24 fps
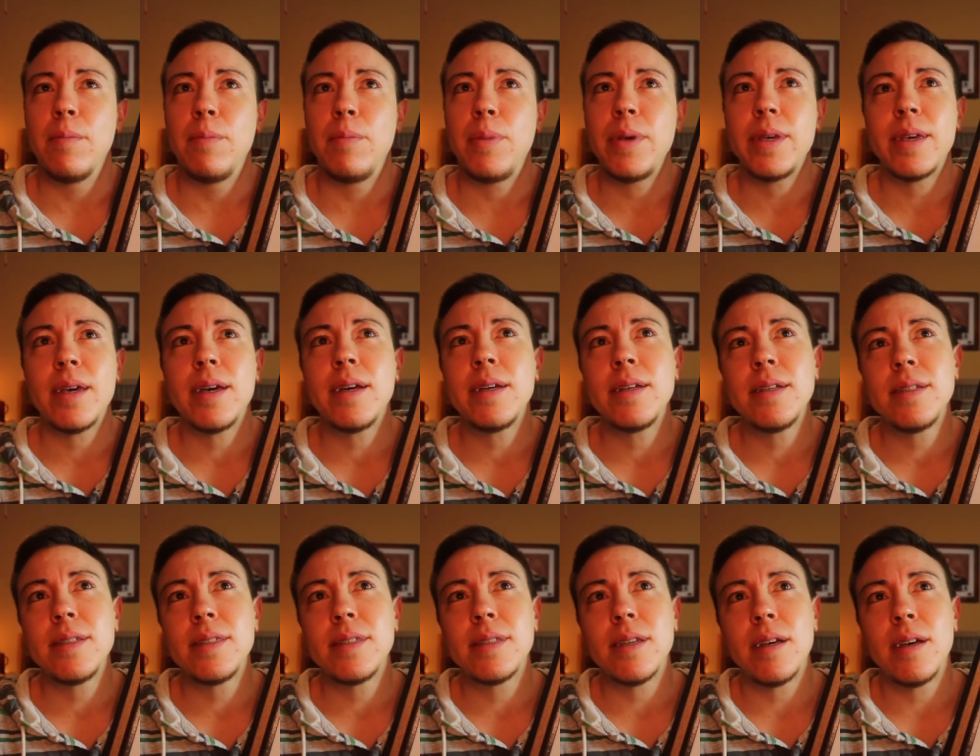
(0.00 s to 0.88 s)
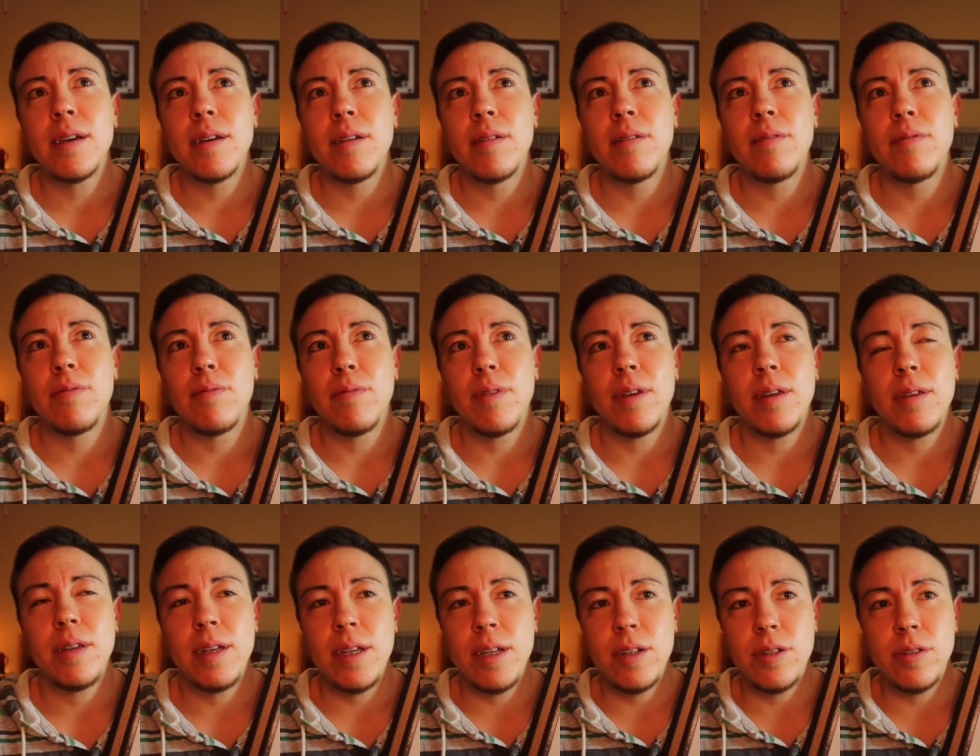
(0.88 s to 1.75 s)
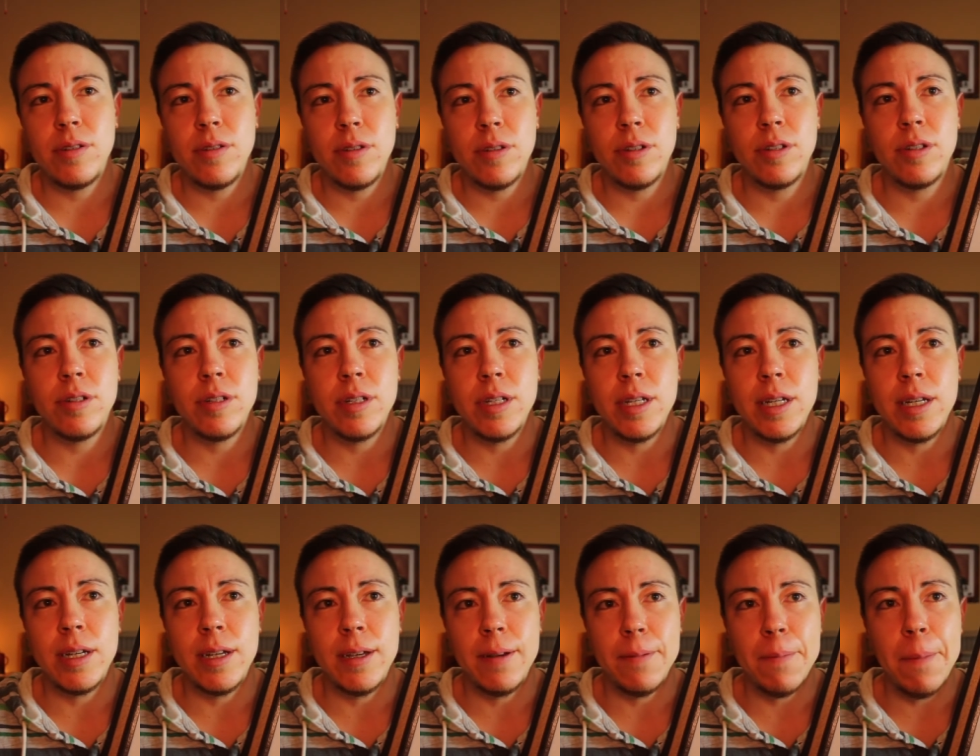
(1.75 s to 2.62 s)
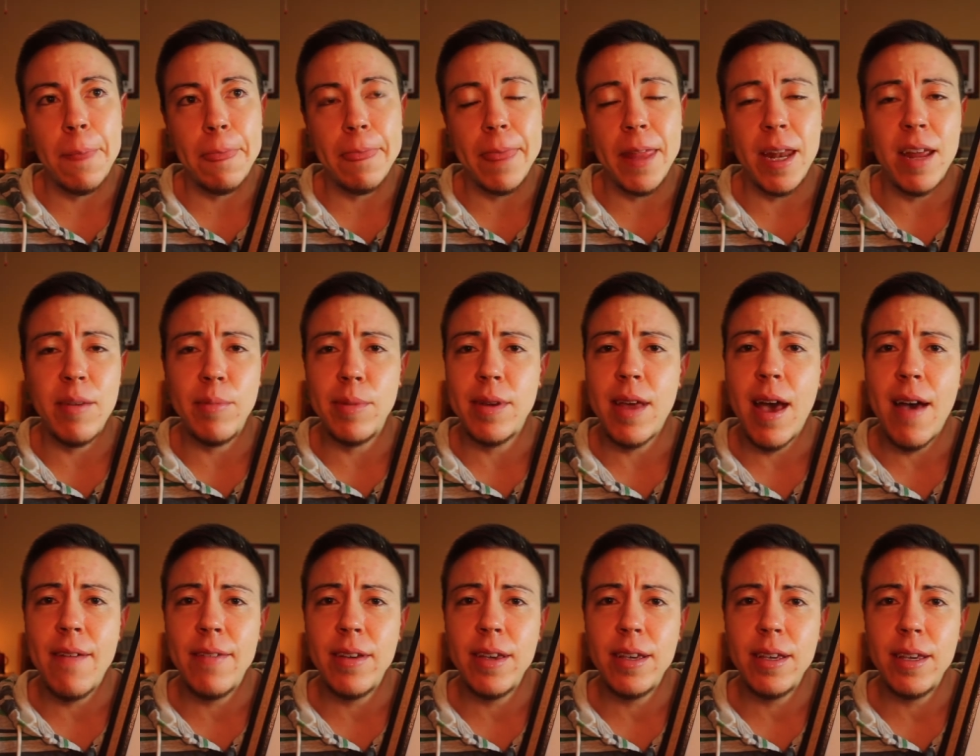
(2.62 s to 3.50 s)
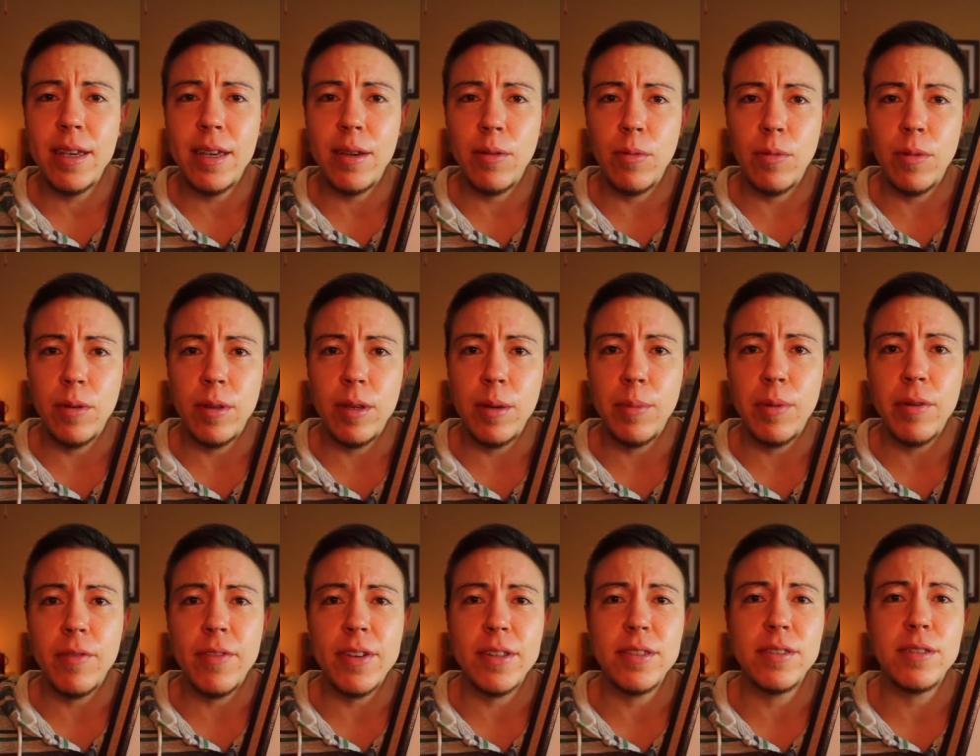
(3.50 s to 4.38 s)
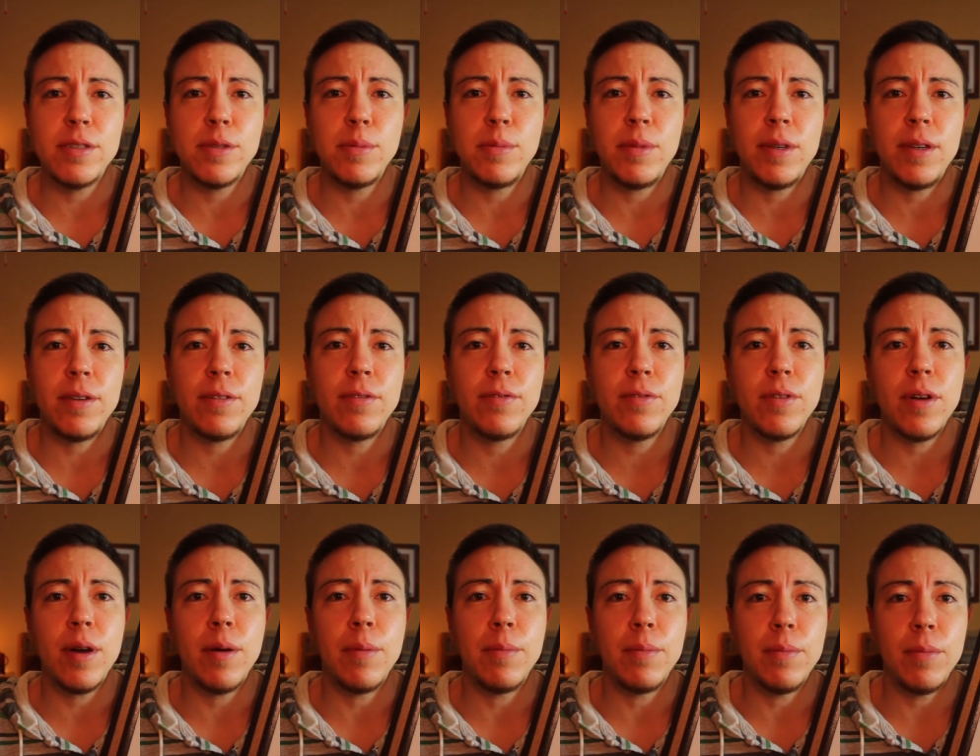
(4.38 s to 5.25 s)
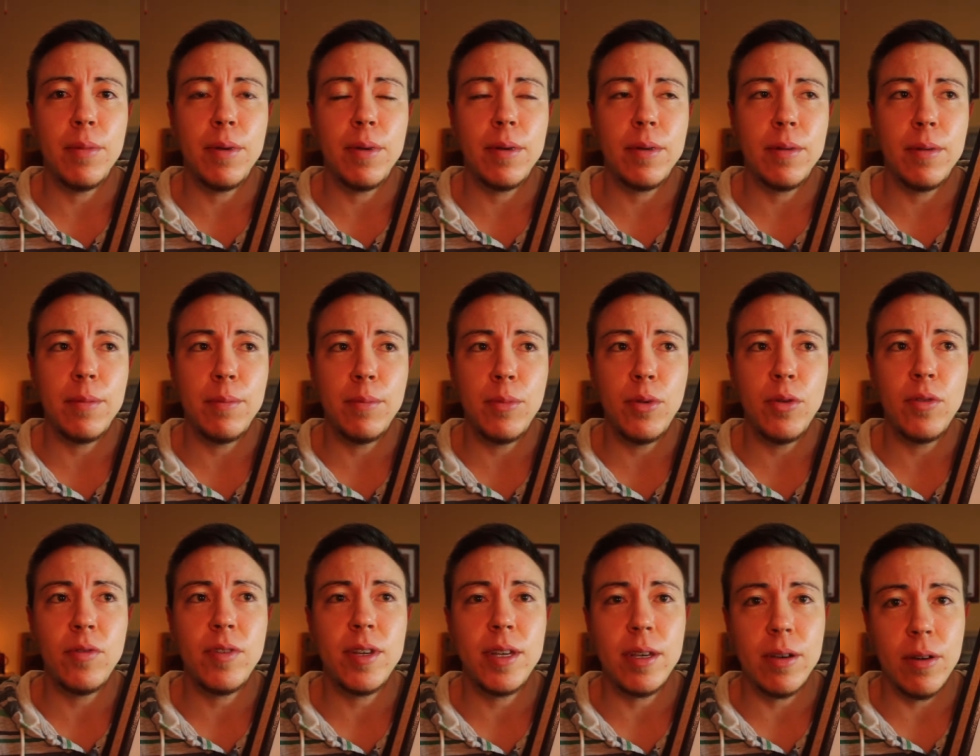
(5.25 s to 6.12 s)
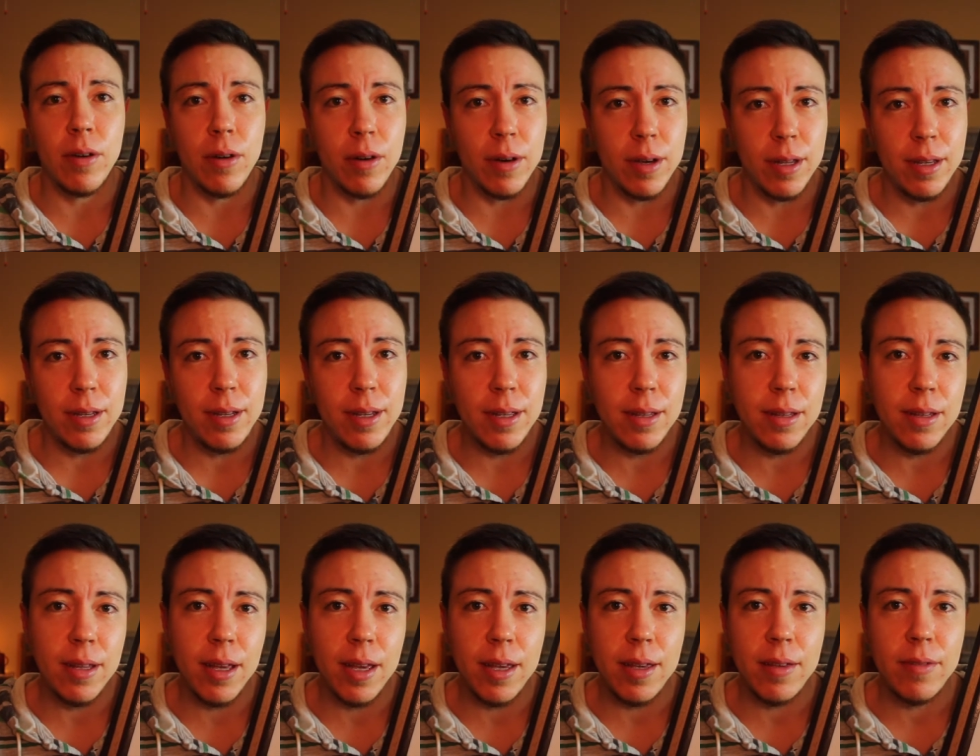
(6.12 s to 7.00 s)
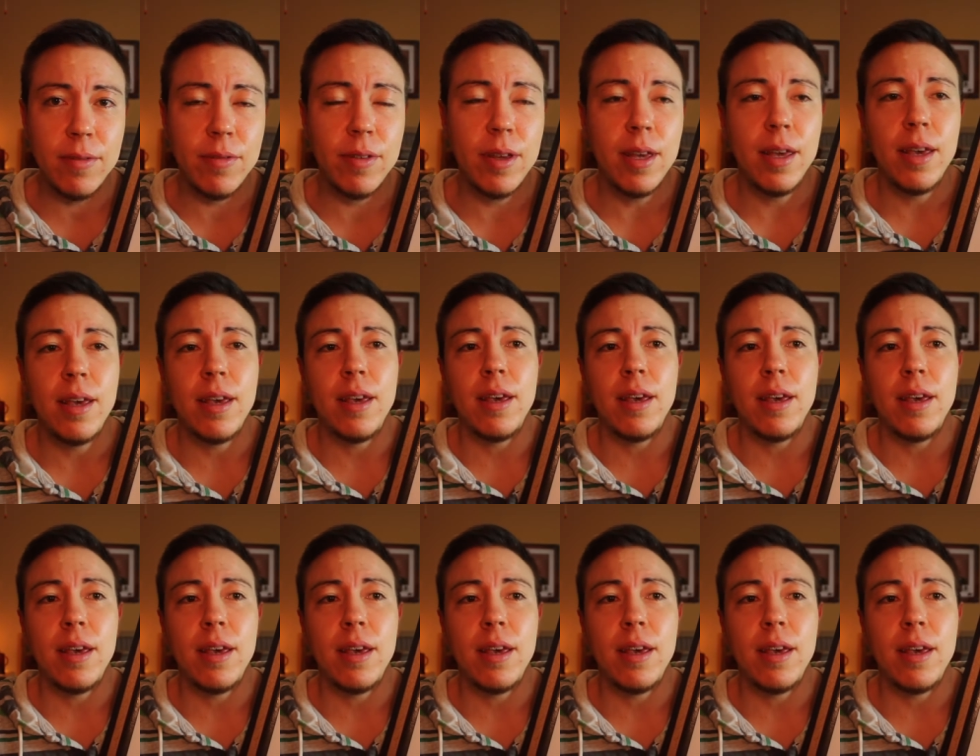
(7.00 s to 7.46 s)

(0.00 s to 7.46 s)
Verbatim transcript: because of each surgery that I've been having, it really prevents me from moving on in life.